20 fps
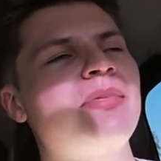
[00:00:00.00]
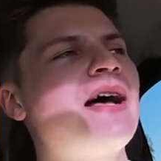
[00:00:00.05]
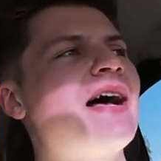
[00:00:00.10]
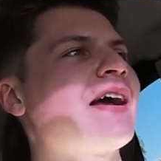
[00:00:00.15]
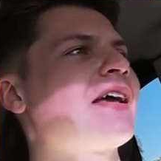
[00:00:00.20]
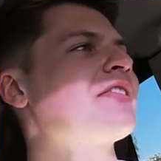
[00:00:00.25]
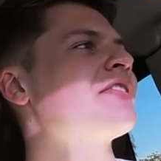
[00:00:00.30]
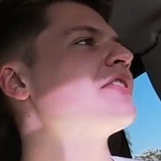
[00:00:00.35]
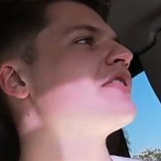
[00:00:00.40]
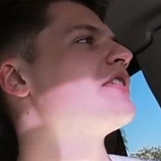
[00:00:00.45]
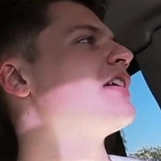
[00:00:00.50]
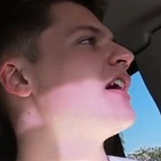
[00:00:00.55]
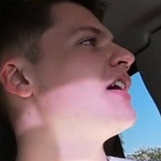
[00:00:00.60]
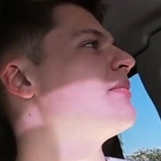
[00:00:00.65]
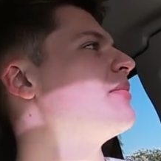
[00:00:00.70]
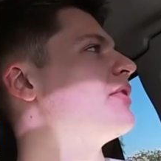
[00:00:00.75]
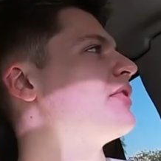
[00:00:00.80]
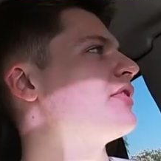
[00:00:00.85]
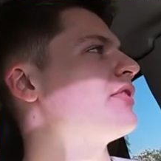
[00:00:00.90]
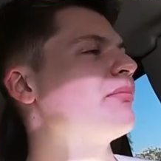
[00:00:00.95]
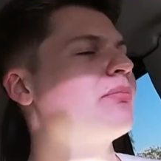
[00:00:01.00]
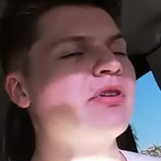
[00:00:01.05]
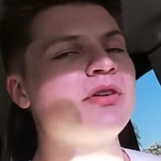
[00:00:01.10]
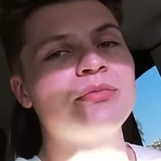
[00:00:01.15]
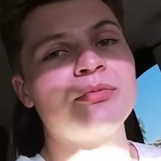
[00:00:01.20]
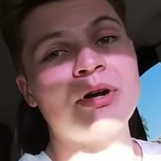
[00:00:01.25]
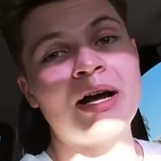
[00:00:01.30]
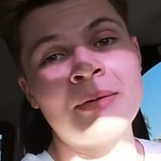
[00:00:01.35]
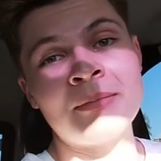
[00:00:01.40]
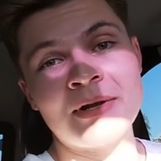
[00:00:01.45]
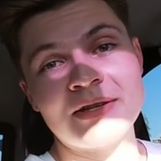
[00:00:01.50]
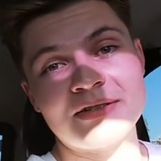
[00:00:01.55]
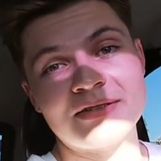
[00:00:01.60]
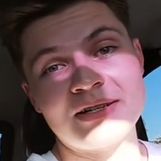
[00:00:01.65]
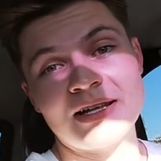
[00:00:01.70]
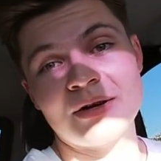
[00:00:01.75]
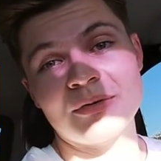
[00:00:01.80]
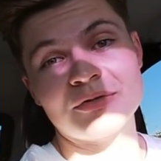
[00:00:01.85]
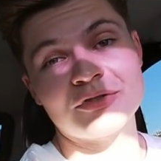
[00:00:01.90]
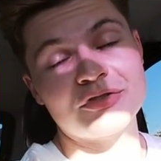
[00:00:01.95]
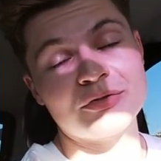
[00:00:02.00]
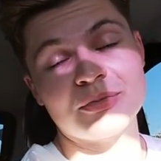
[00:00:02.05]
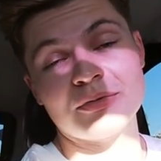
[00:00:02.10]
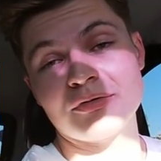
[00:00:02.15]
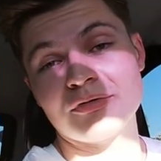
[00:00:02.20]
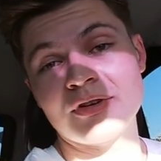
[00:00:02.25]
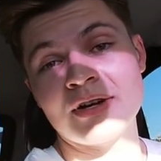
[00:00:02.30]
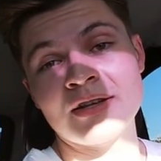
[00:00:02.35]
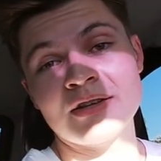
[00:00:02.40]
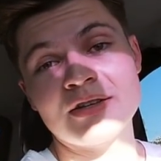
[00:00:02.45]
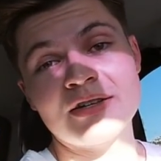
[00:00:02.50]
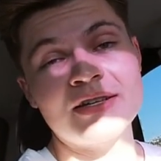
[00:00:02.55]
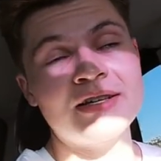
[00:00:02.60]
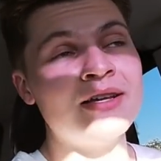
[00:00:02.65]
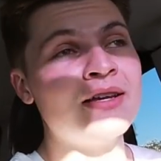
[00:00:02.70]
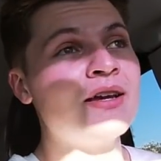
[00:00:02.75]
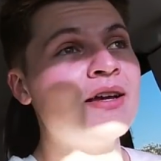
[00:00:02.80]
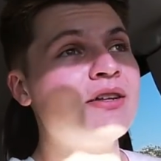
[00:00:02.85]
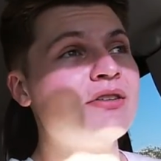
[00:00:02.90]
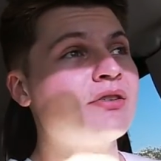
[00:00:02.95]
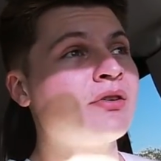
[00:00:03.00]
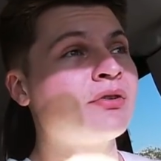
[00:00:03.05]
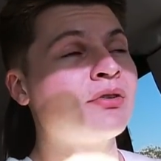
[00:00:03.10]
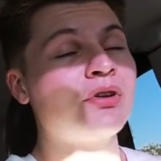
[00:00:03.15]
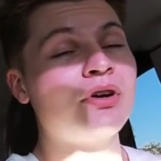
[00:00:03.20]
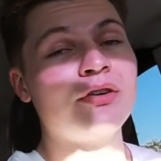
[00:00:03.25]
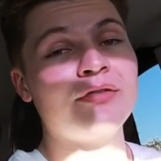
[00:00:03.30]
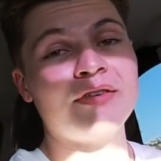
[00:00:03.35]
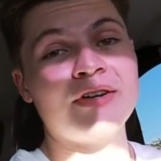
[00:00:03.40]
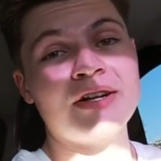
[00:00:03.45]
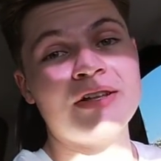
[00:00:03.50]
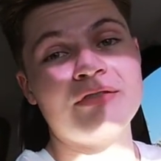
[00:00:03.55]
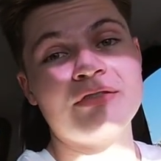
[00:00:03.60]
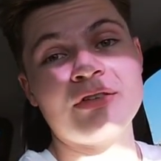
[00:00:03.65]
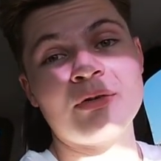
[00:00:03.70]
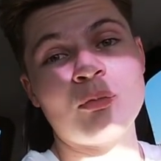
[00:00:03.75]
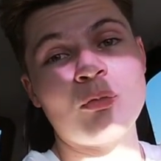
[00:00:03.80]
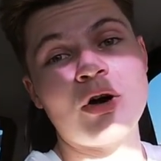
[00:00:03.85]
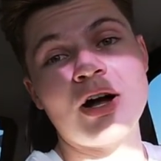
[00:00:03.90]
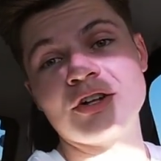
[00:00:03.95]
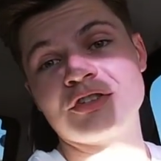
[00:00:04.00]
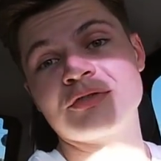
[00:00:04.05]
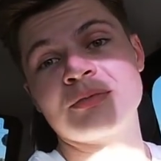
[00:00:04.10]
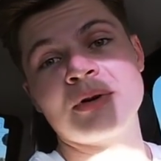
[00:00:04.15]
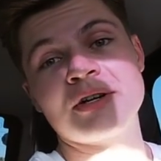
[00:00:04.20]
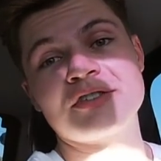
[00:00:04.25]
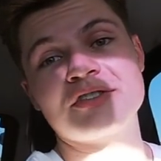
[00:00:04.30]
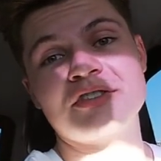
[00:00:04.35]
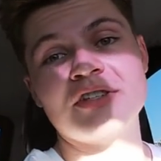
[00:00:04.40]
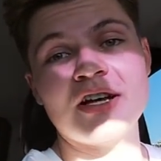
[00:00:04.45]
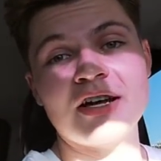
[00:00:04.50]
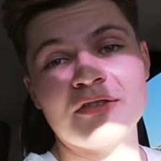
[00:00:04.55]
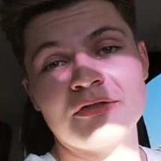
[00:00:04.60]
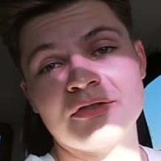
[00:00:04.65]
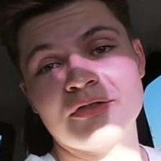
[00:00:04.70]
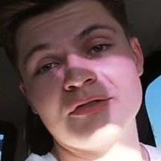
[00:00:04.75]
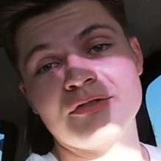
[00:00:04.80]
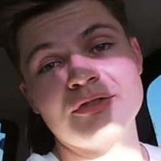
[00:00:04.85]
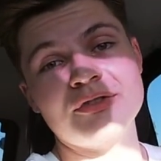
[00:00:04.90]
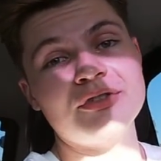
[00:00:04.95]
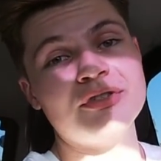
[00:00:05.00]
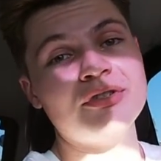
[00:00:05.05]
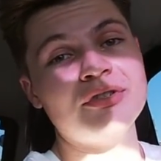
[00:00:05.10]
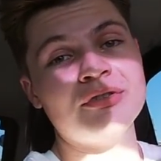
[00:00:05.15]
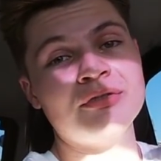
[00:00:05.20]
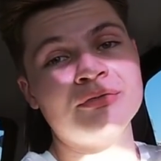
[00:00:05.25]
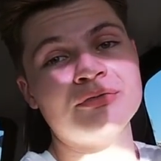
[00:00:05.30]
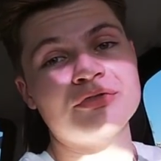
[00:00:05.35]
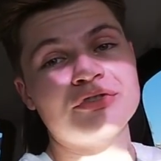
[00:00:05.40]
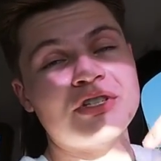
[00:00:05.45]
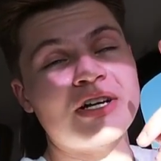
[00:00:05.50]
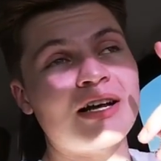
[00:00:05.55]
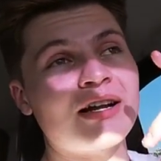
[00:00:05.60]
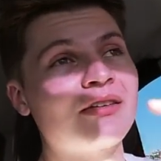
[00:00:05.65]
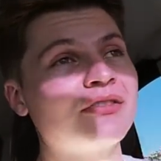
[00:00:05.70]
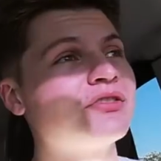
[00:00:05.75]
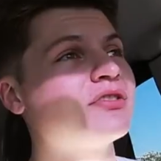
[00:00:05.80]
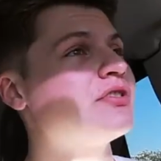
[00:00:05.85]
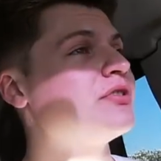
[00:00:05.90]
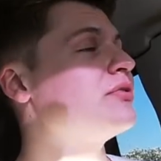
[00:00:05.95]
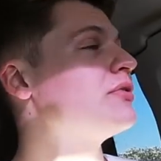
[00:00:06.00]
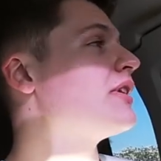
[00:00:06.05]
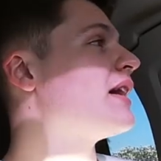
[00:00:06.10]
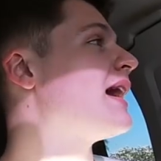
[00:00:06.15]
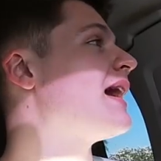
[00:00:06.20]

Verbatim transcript: back in the day, but the people I met today were super friendly. Don't know if any of them watch my stuff. If you do, shout out to you